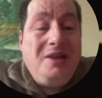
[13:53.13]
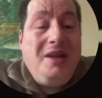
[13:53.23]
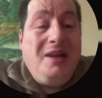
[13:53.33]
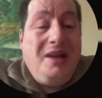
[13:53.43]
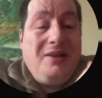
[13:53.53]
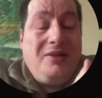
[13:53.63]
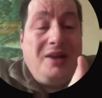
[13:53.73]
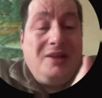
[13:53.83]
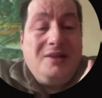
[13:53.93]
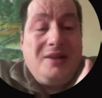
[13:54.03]
and hear
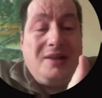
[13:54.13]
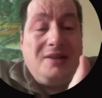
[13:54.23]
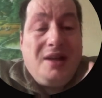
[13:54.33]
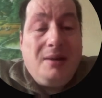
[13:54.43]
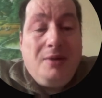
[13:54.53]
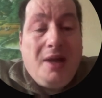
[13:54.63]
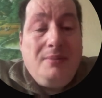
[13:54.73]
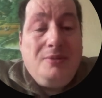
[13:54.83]
things at the same time.